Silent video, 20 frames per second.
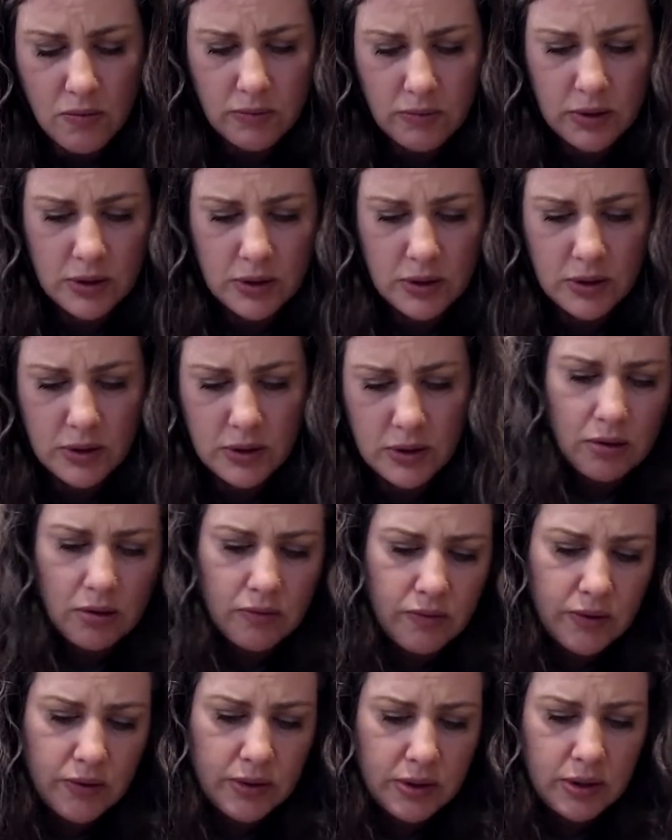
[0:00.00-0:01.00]
What's this
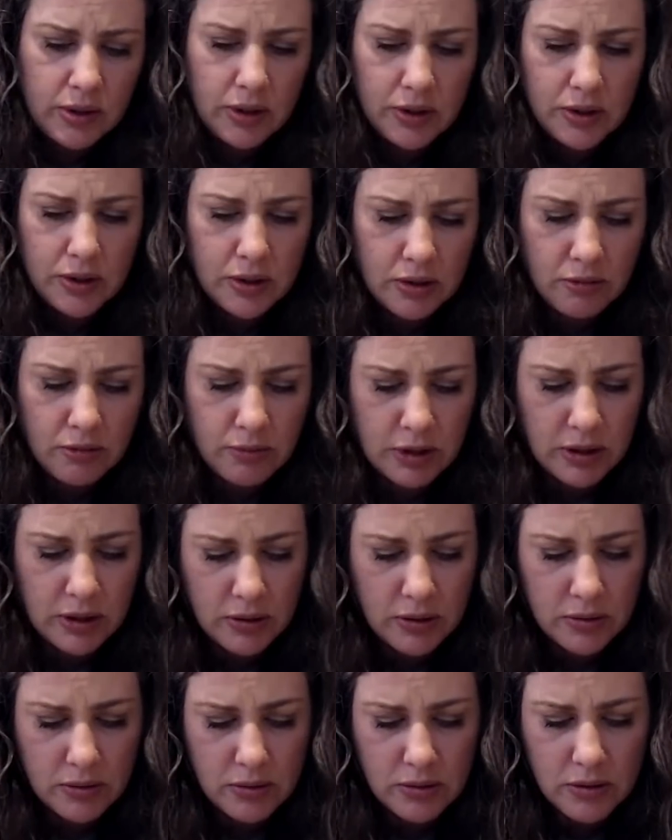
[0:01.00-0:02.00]
conversation
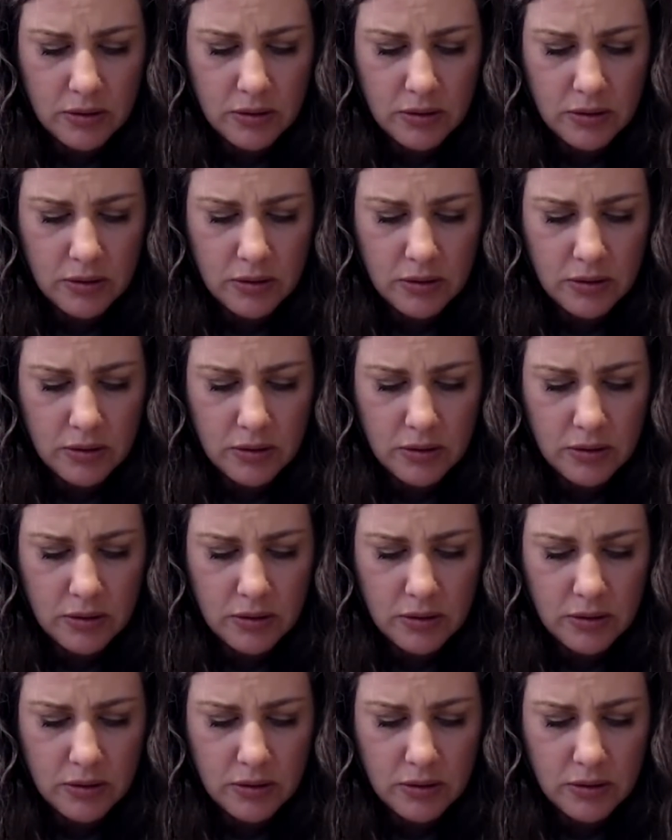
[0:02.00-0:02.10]
about?